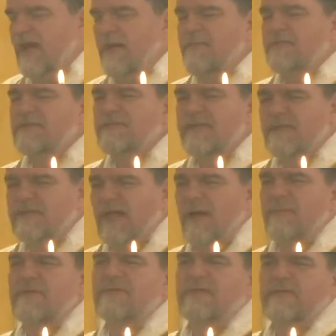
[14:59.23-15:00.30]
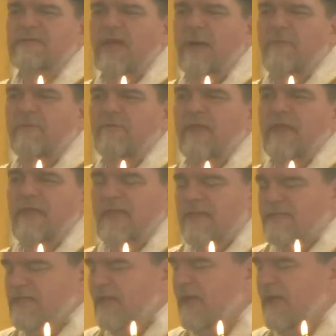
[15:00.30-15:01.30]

Thomas, St. Thomas, St. Thomas. He is the